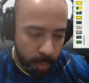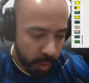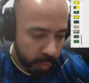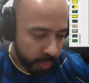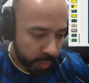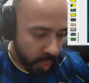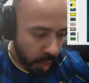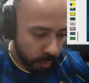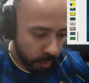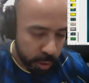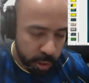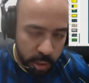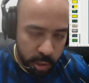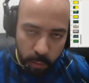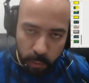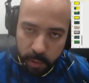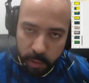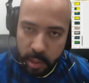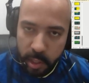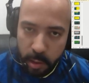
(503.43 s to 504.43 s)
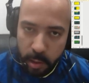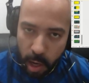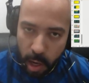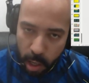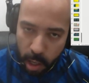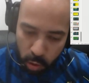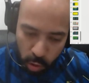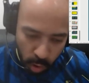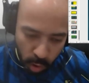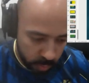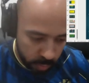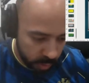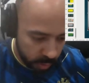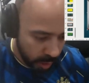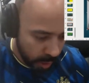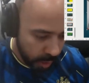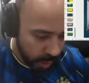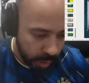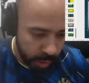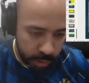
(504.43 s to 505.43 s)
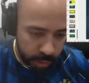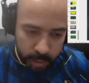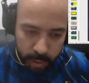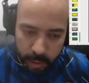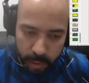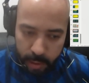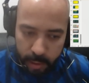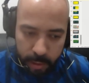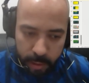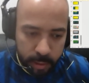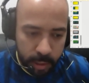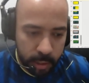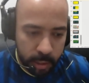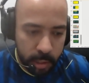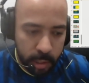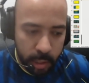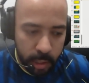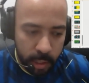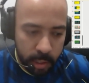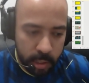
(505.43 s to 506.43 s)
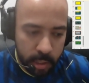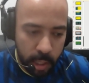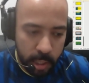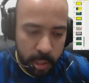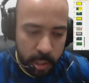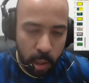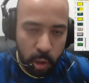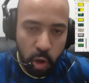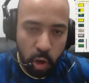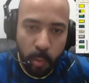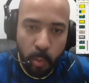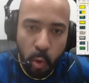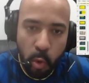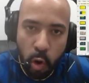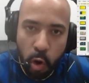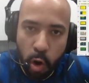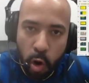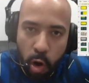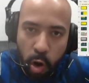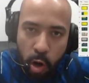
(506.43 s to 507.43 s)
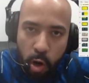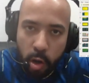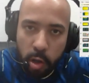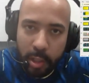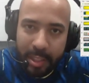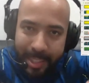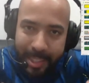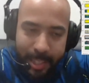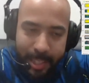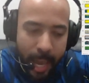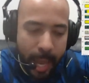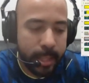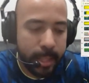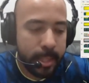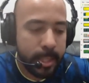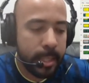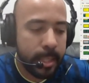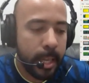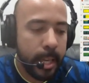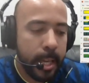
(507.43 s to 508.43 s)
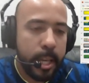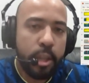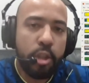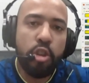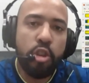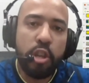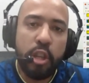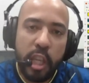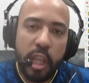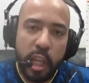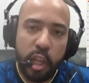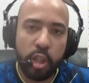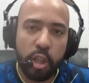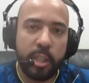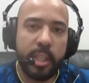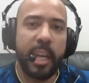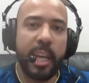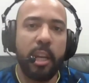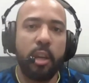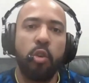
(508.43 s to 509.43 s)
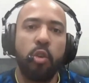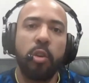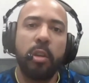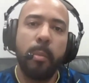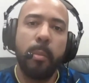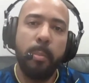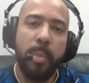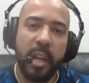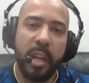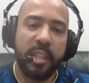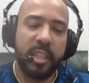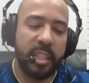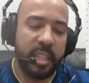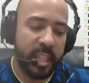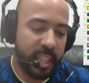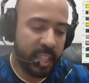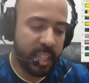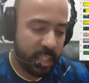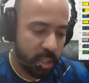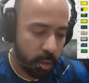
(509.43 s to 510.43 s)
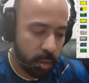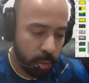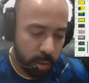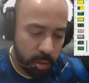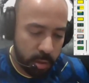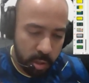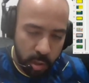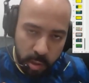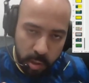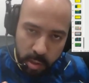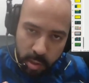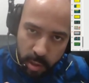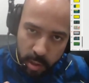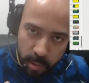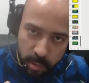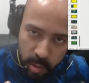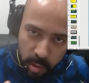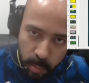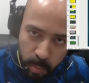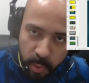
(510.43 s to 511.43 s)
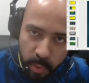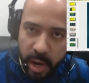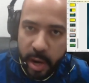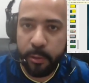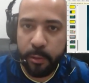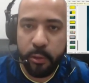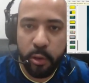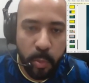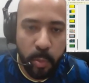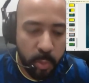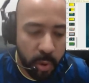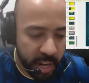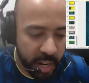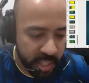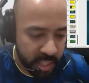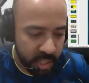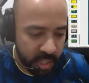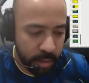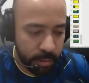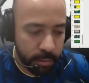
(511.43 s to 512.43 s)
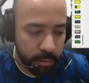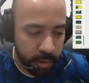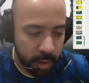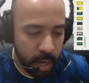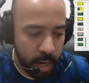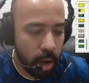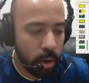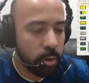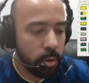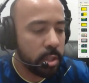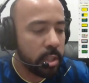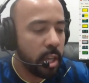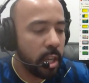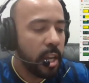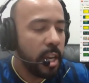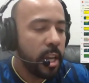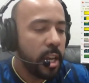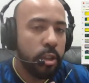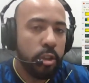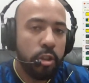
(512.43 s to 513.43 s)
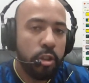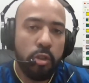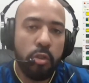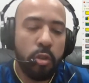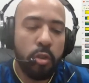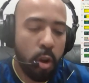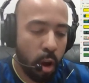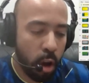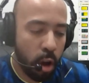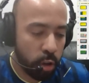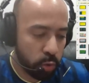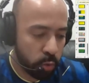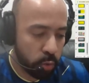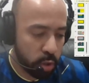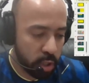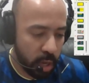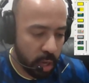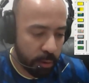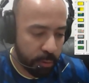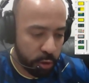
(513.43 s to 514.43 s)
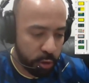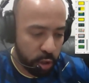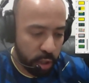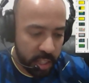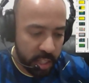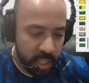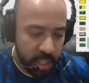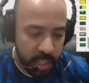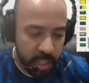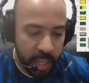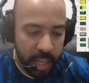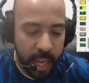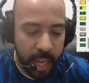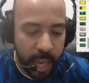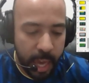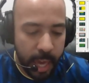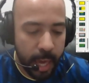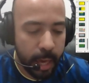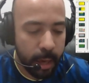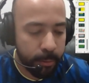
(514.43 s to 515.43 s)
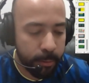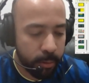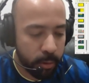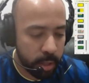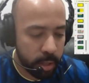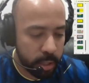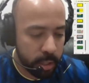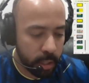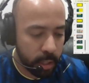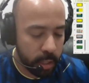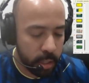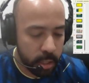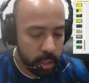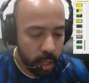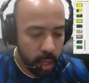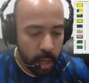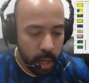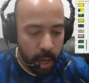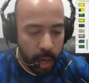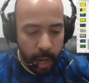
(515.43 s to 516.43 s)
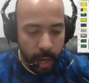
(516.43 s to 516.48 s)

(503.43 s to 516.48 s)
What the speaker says: there is obviously a lot. It's a lot more condensed. You need your technical ability to break through press and everything else. Newcastle suffer. You can see here, for instance,